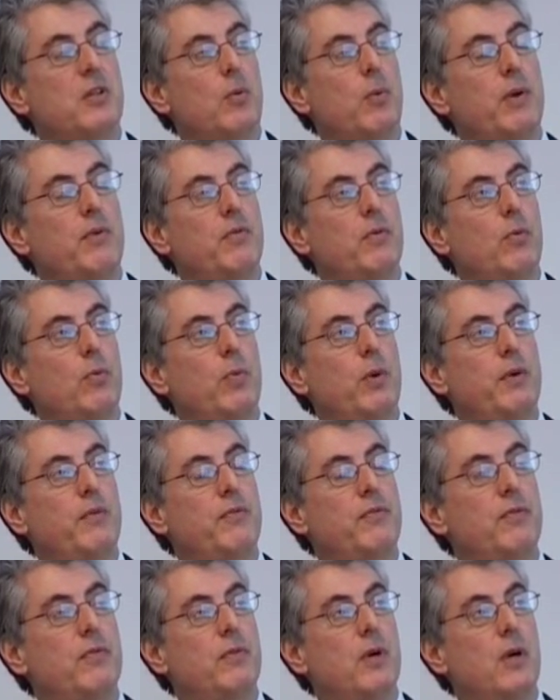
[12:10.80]
So
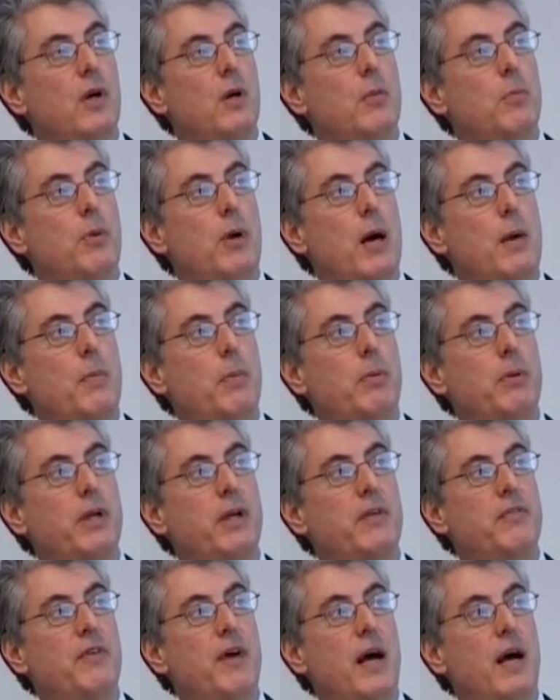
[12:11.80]
we've
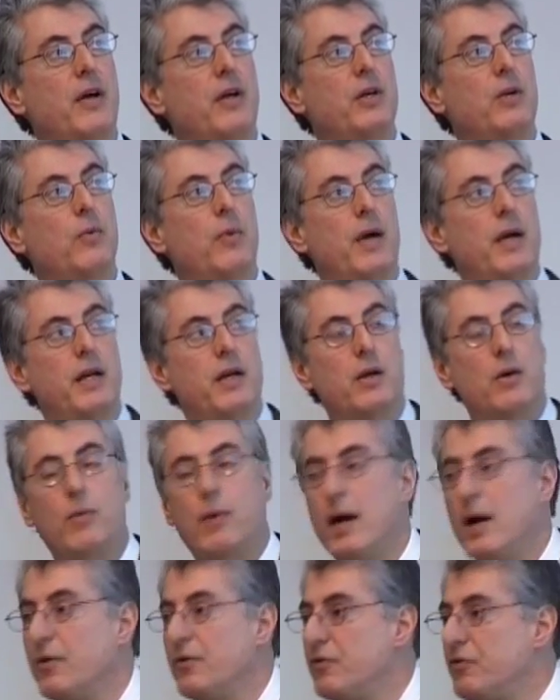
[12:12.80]
probably evaluated
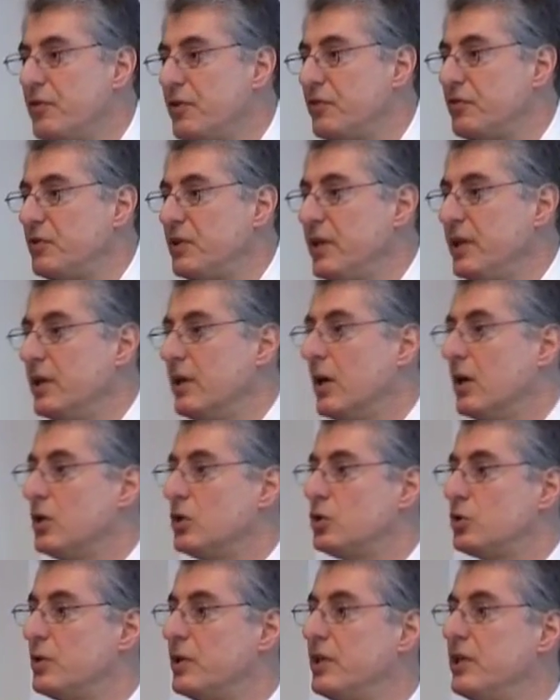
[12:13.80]
around
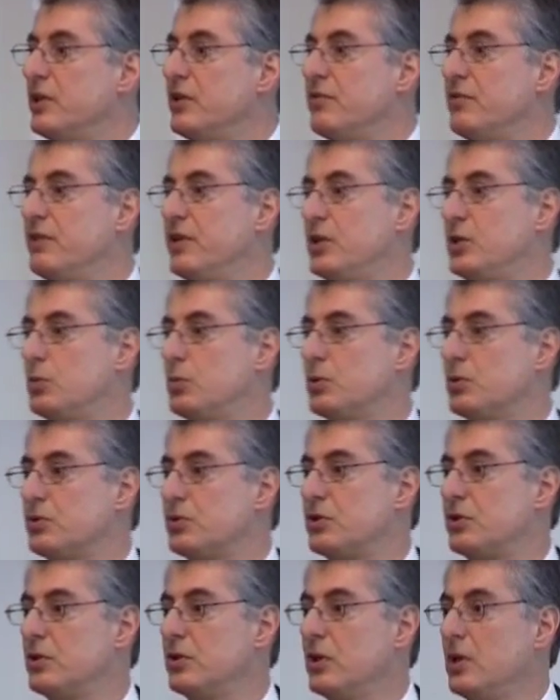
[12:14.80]
1,500
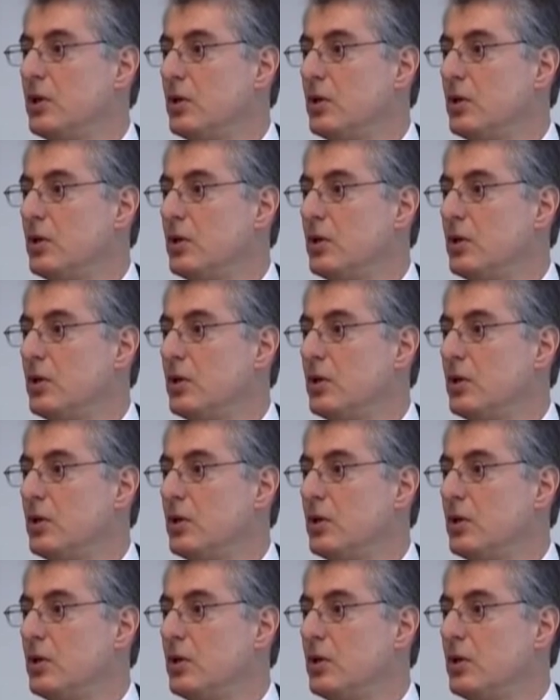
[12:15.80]
individuals